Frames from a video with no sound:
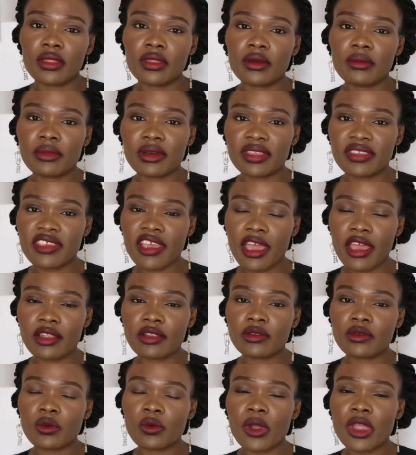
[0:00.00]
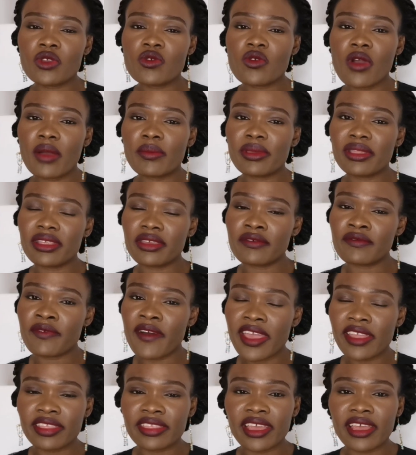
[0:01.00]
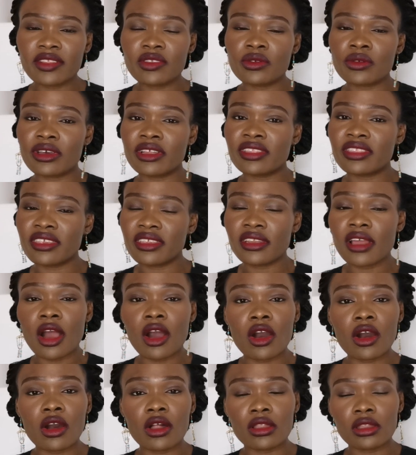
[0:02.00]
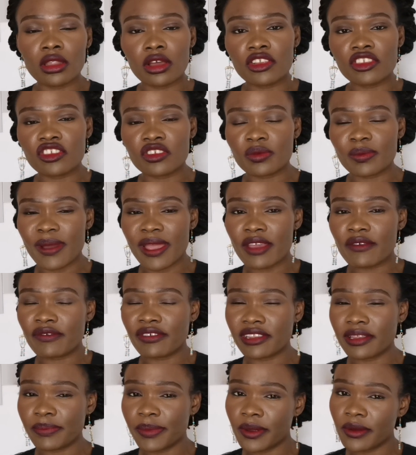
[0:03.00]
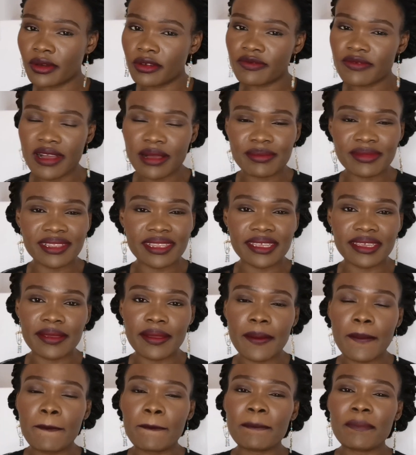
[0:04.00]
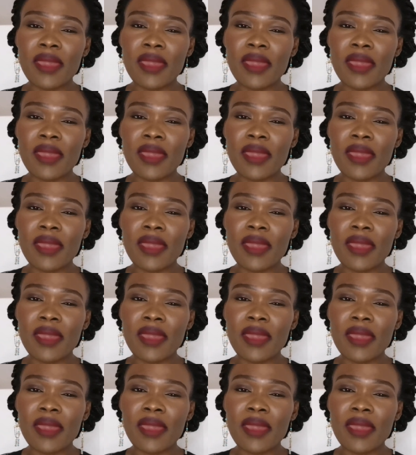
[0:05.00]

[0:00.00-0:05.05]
Number 10. When you are being invited to a dinner or a lunch by a Filipino family,